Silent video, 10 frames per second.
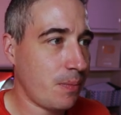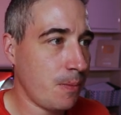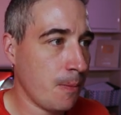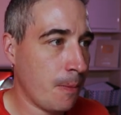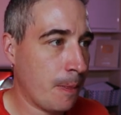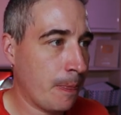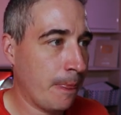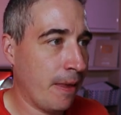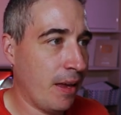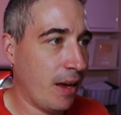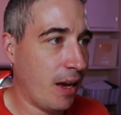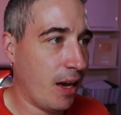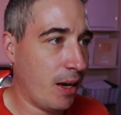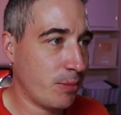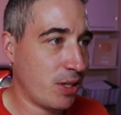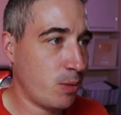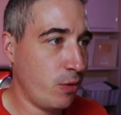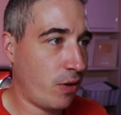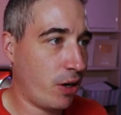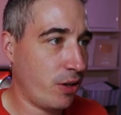So here Um, so let's
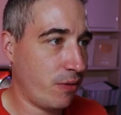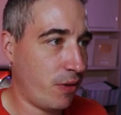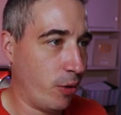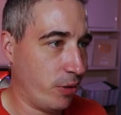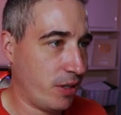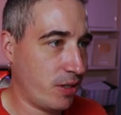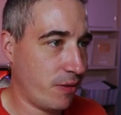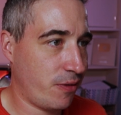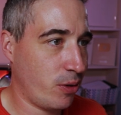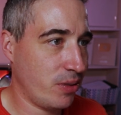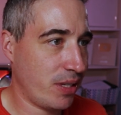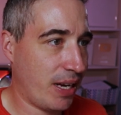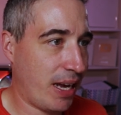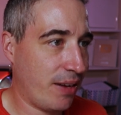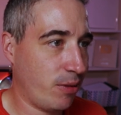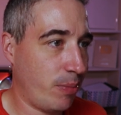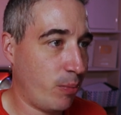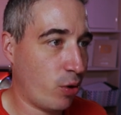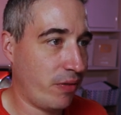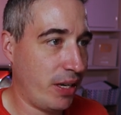move on to the phone because the phone's going to have a bit
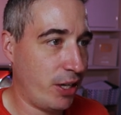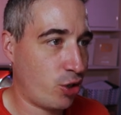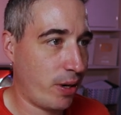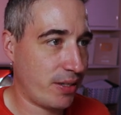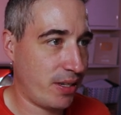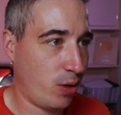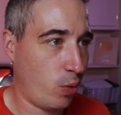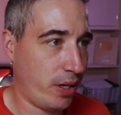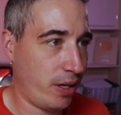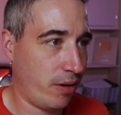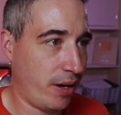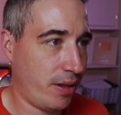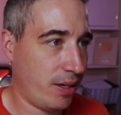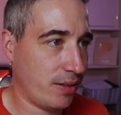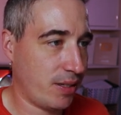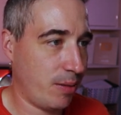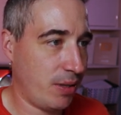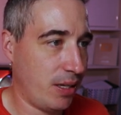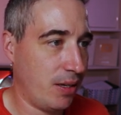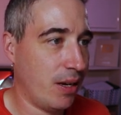more of an interesting one here. I think it's going to
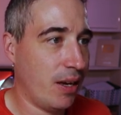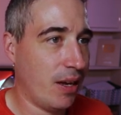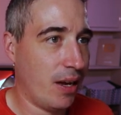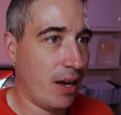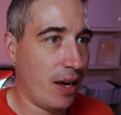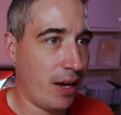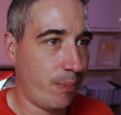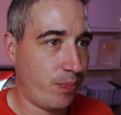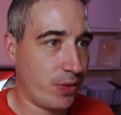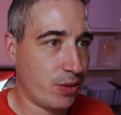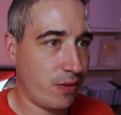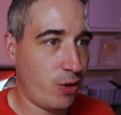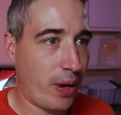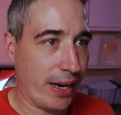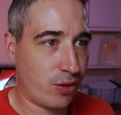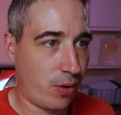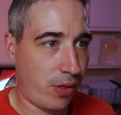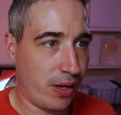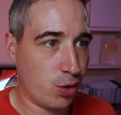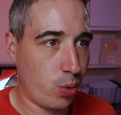be, um, there's a few extra
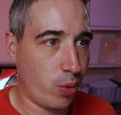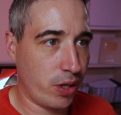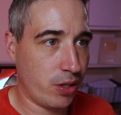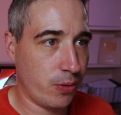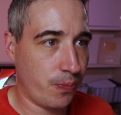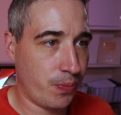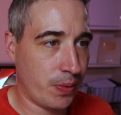things we want to do.